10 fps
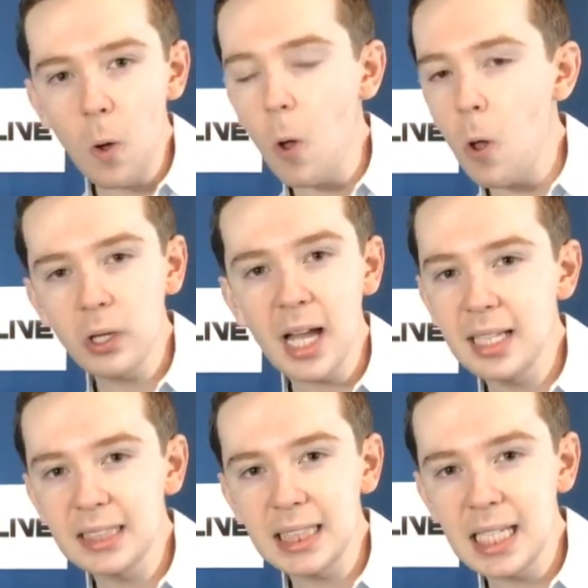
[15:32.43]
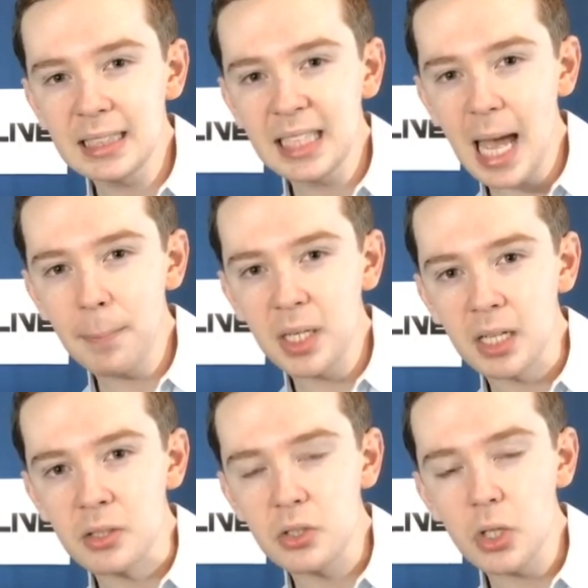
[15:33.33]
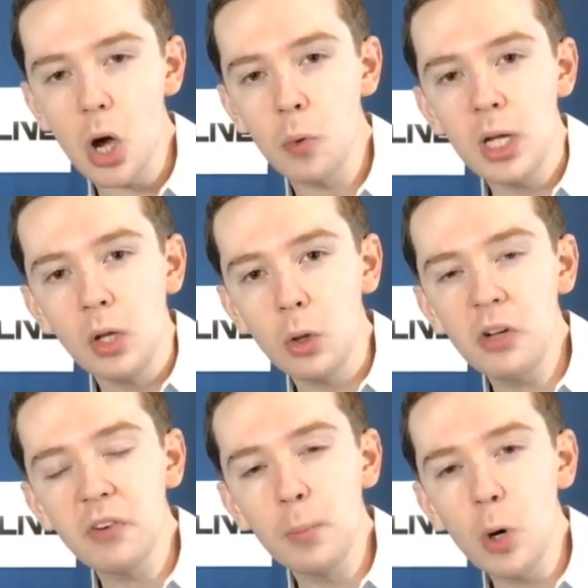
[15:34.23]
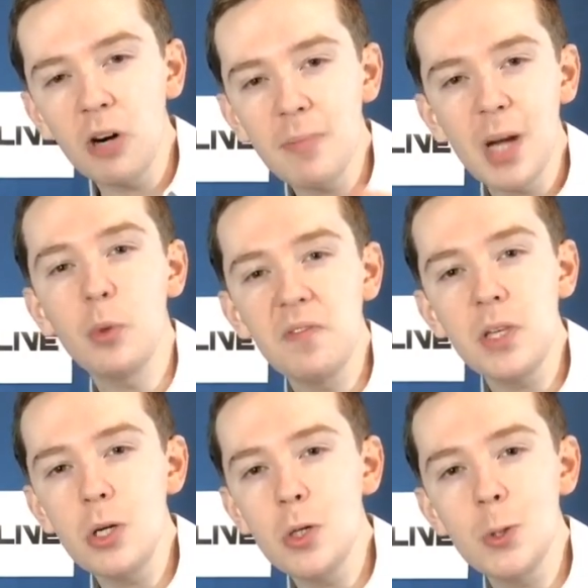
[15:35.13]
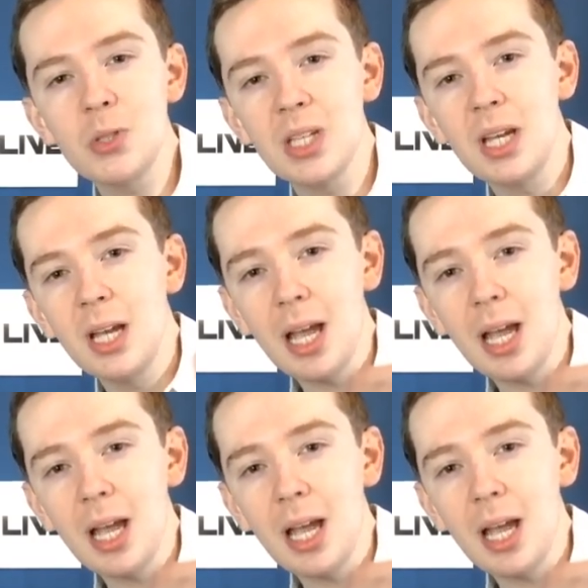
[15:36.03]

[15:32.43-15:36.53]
All kinds of things happening. So, look for more of my reviews,